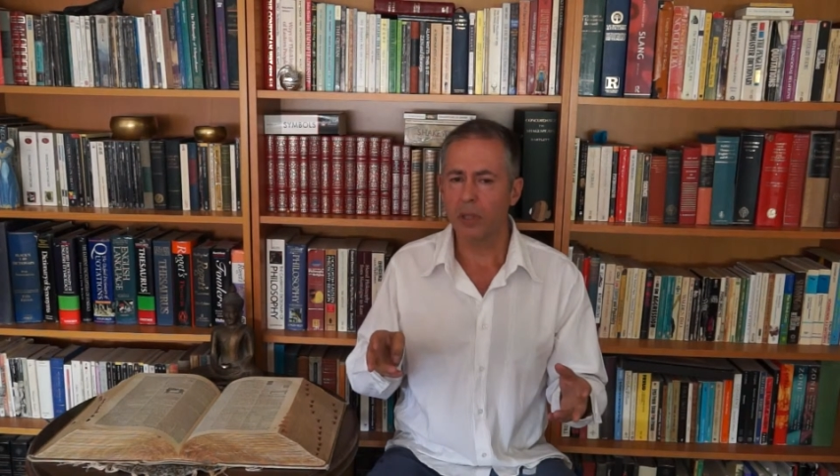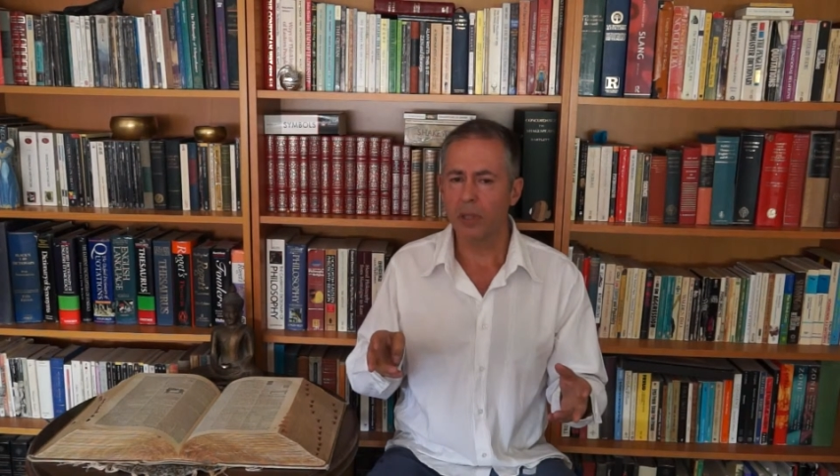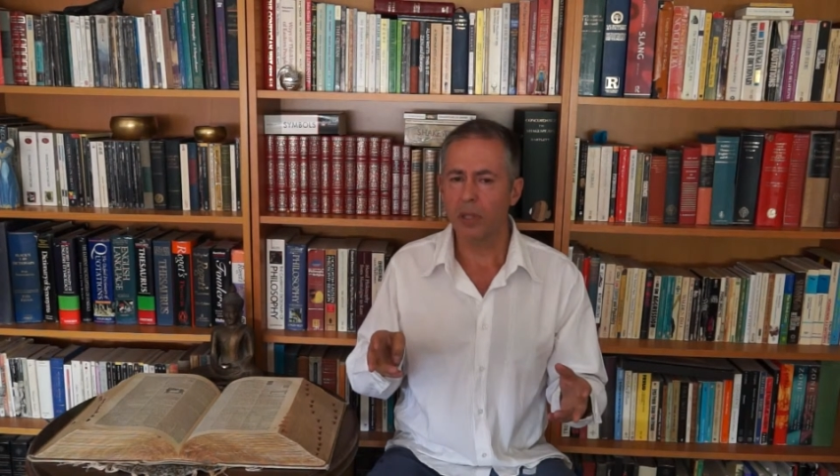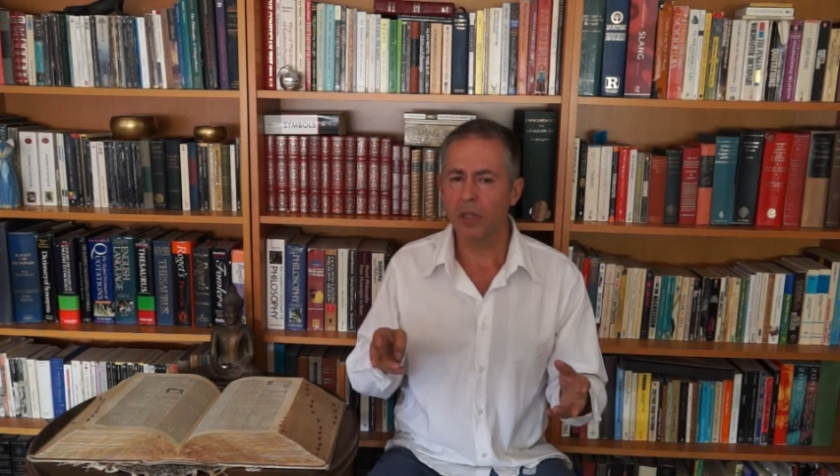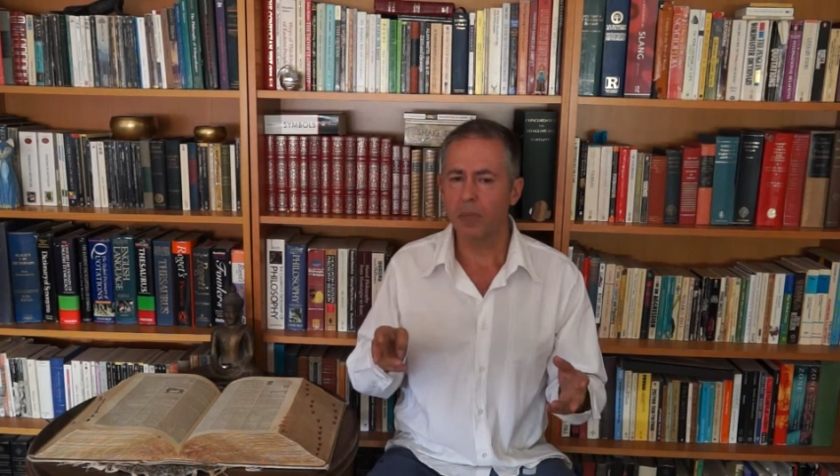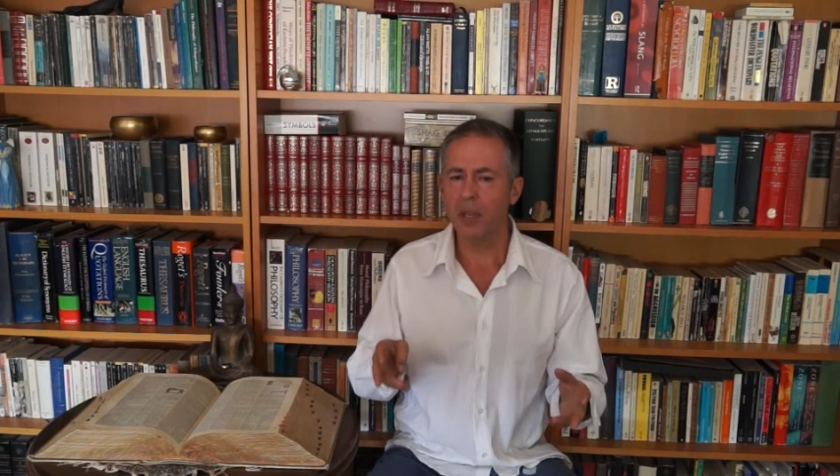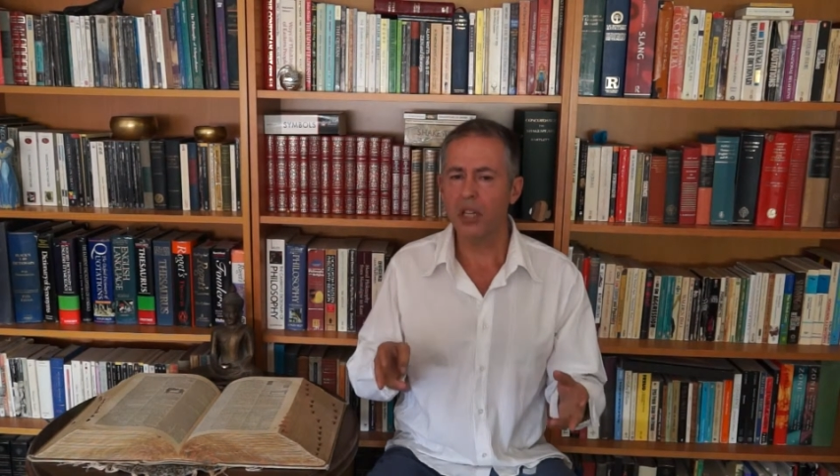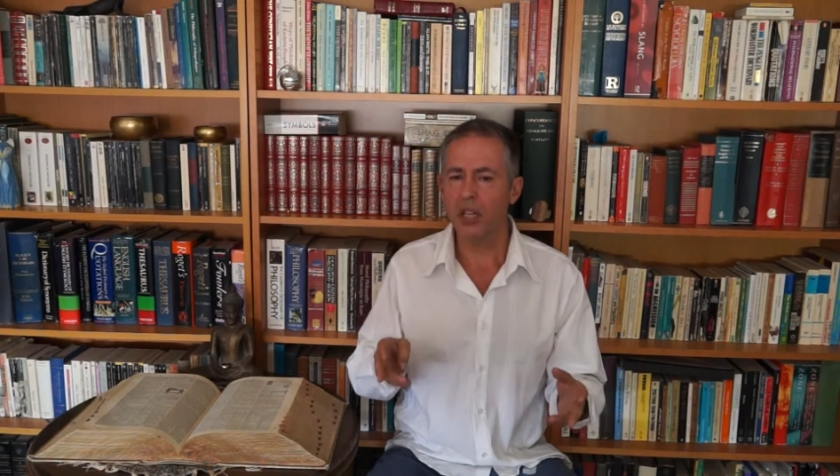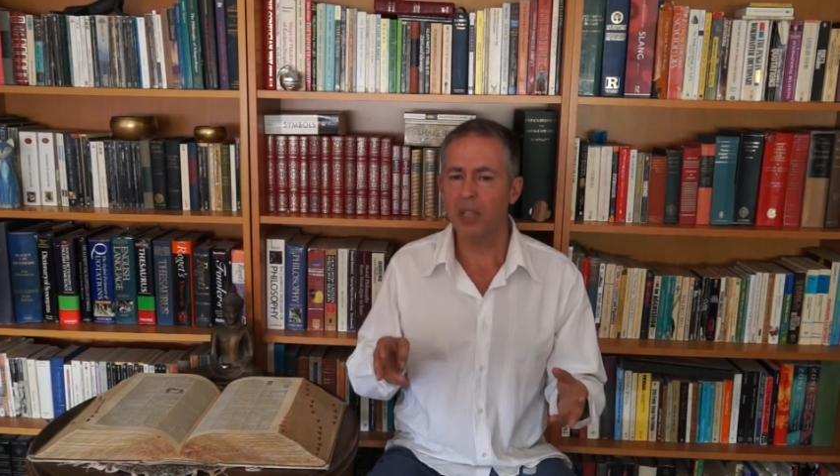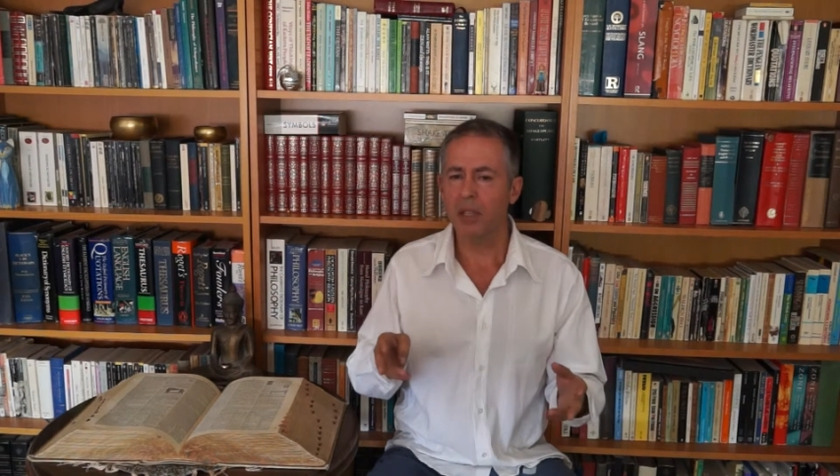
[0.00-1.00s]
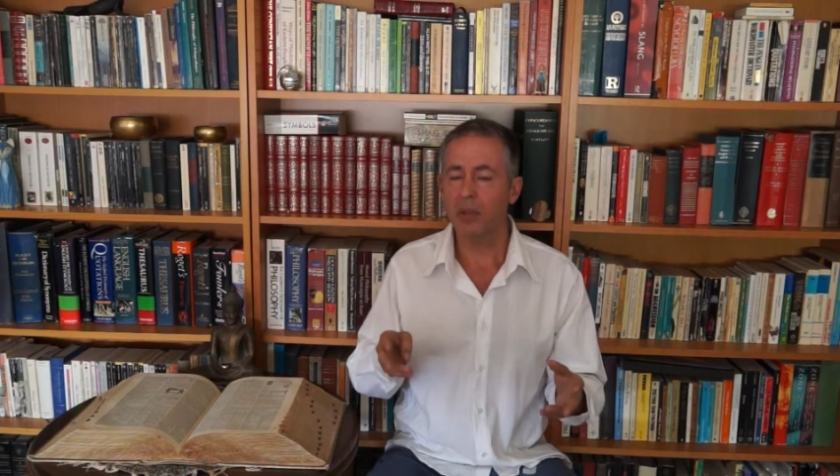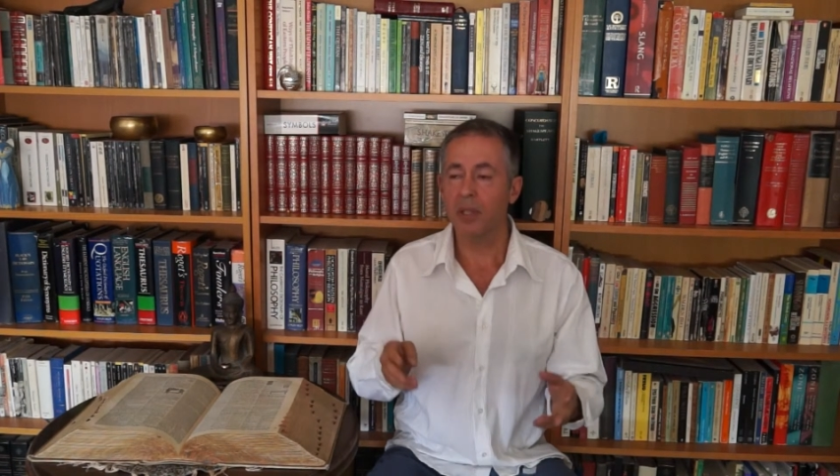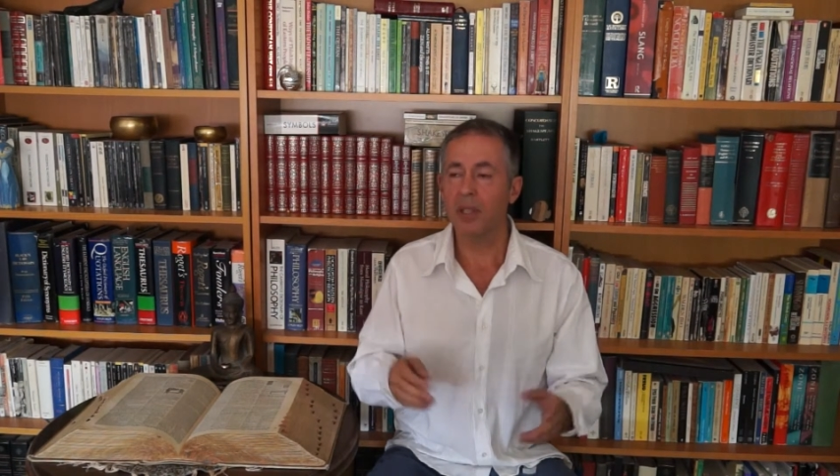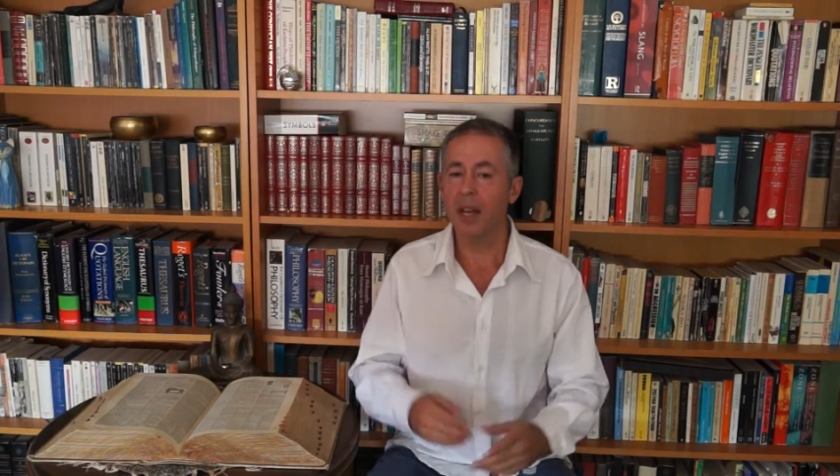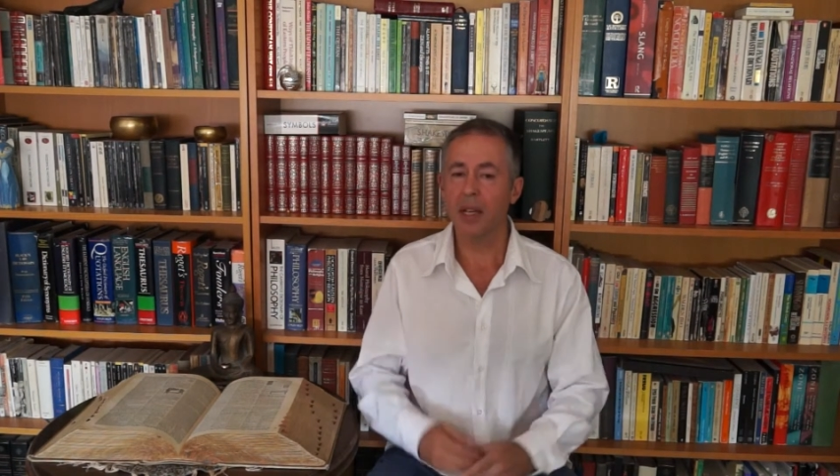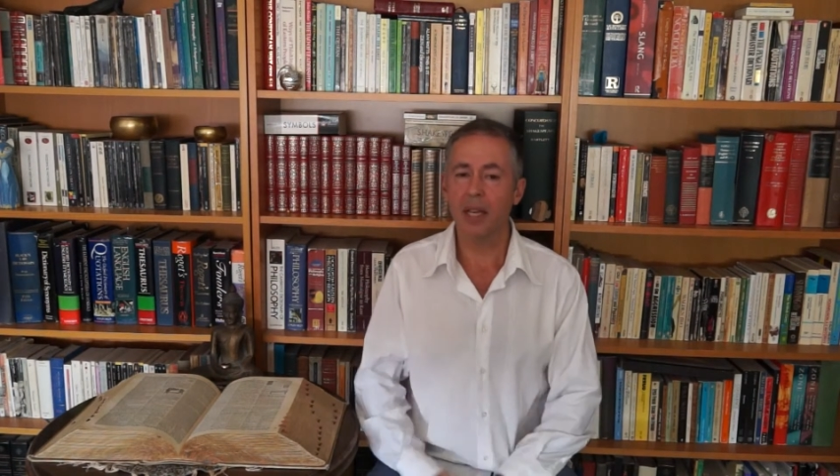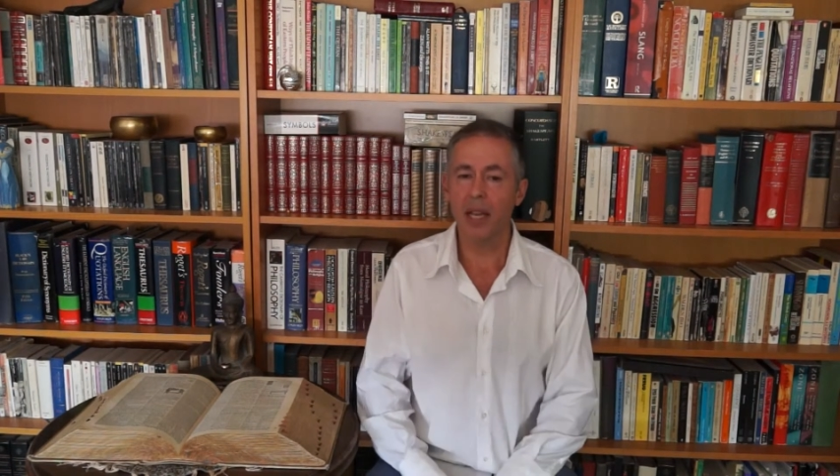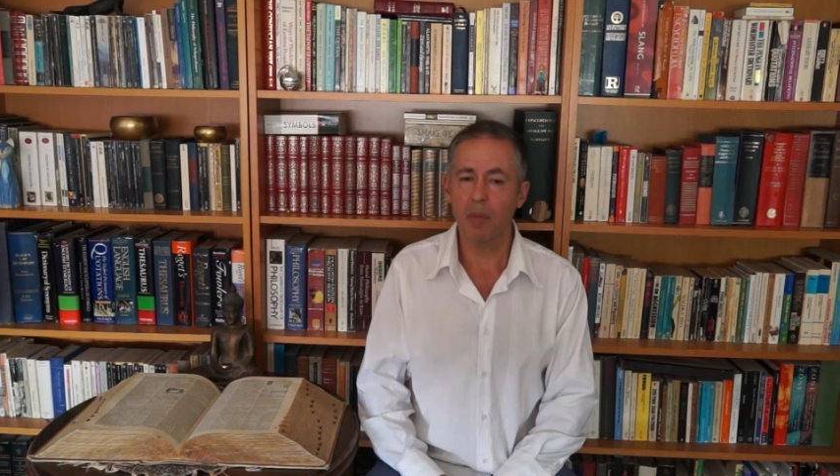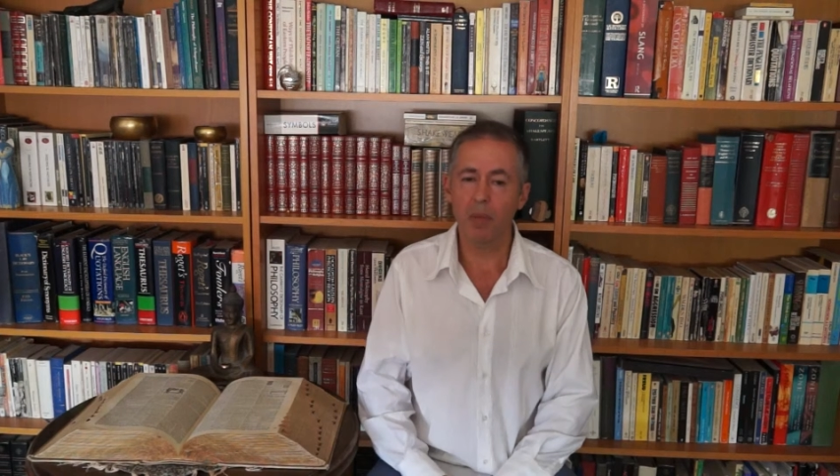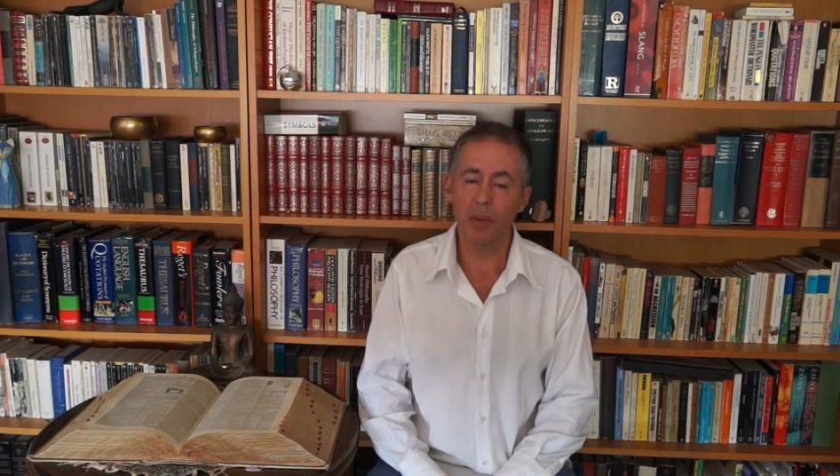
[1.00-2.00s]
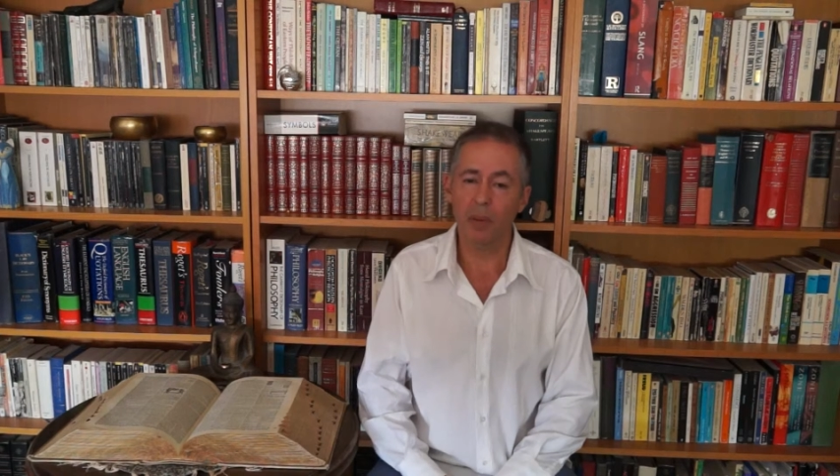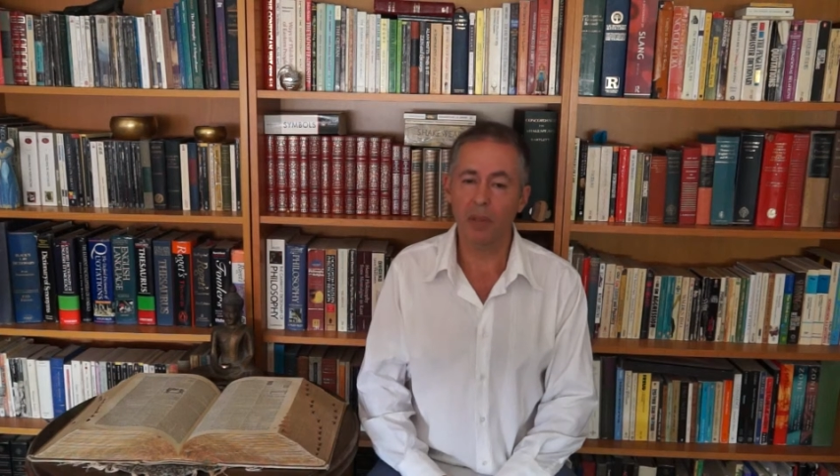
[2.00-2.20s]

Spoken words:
that a species that was not capable